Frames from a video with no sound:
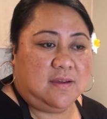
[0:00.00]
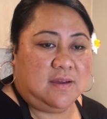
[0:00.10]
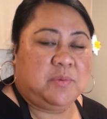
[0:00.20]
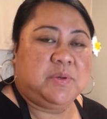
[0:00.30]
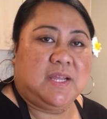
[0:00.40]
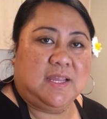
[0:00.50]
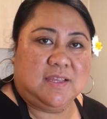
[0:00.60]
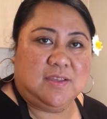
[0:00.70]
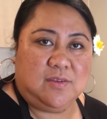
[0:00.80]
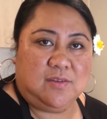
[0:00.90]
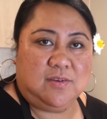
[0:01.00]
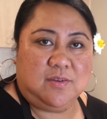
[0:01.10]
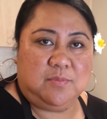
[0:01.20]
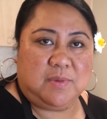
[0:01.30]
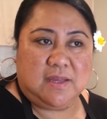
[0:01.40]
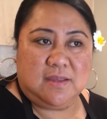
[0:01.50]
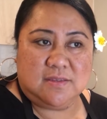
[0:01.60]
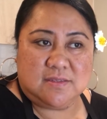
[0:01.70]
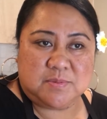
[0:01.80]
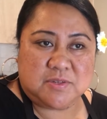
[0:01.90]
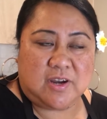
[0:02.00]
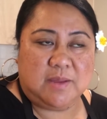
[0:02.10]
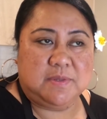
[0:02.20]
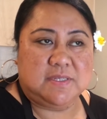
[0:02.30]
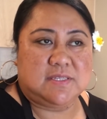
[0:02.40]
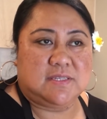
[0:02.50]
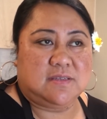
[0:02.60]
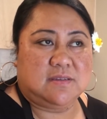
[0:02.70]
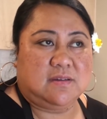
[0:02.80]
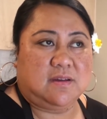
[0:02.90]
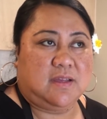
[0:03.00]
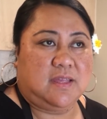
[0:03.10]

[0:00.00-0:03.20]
would like you, my subscribers, I